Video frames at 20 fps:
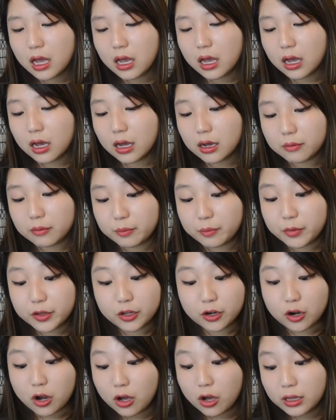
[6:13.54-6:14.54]
um, but
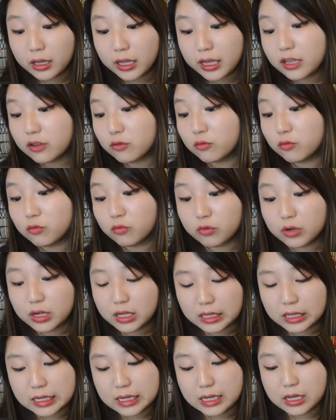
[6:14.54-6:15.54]
they're all like
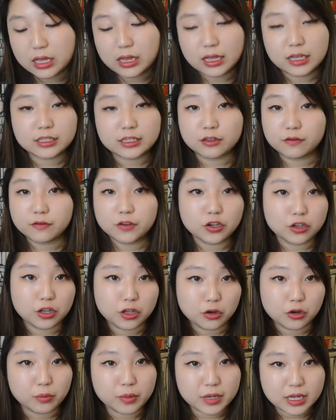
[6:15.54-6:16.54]
really like
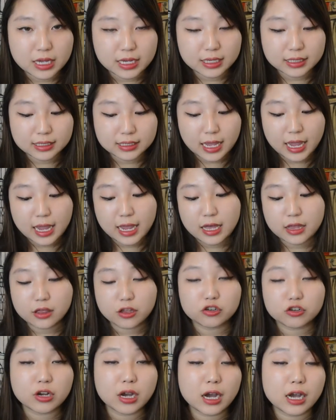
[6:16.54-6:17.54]
severely obese and
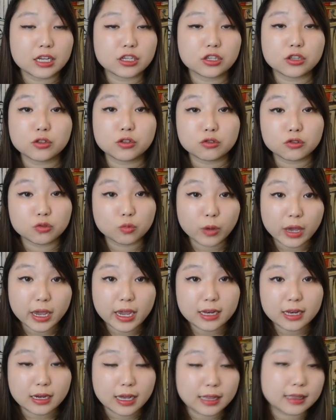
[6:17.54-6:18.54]
they're trying to lose
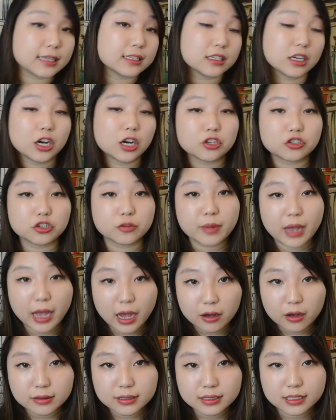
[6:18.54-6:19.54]
weight at least 100
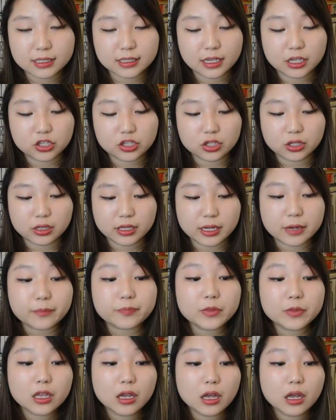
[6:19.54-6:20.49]
pounds essentially